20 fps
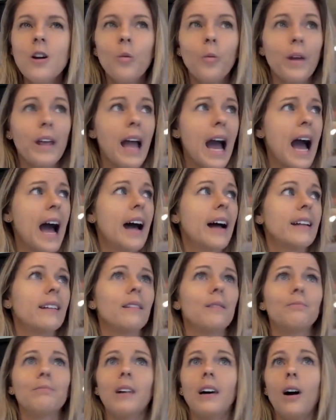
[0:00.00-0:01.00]
We had
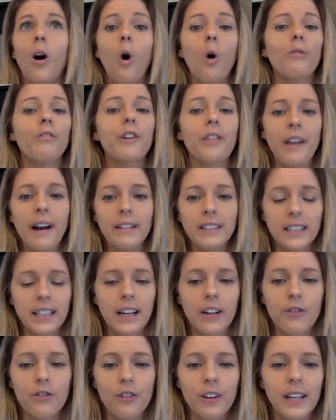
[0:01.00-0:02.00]
over 1,000
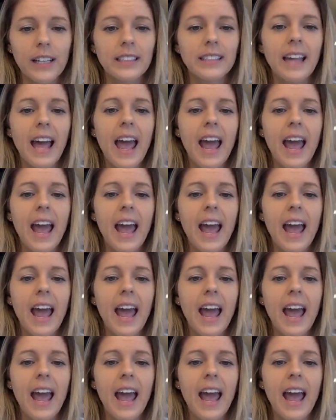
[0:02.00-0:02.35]
entries,